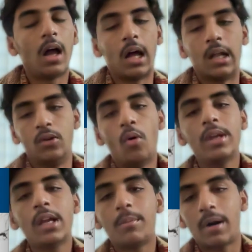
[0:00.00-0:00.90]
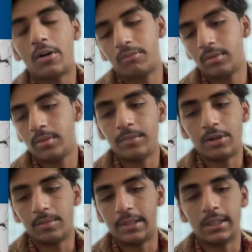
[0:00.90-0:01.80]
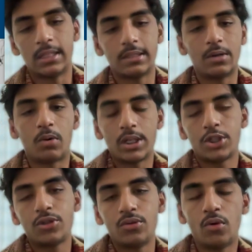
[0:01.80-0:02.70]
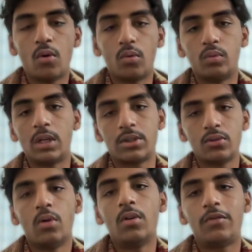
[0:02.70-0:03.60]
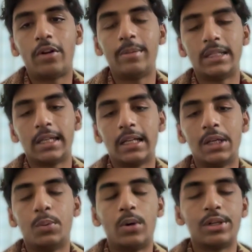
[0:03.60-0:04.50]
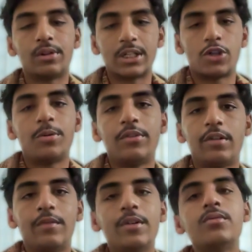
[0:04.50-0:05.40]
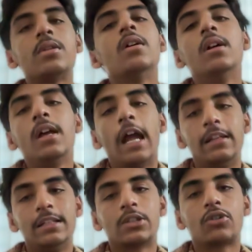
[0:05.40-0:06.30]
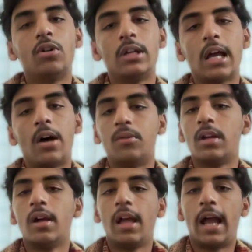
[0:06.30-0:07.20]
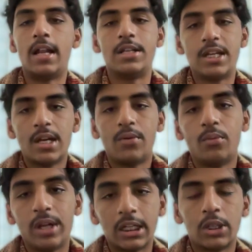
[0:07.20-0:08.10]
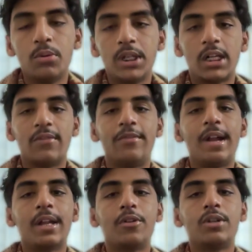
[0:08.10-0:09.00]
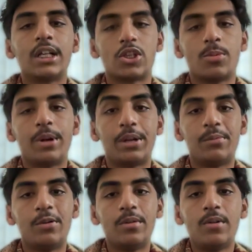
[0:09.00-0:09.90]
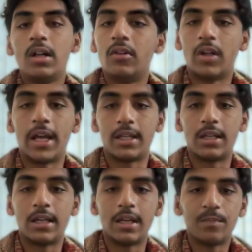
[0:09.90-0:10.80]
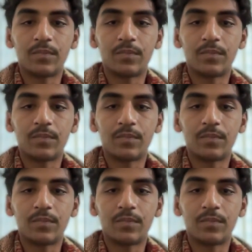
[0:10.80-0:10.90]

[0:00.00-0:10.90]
knowing about your business, they wanted to know what you offer, basically what your customer reviews, and they scroll down. And here we included a very good customer review, like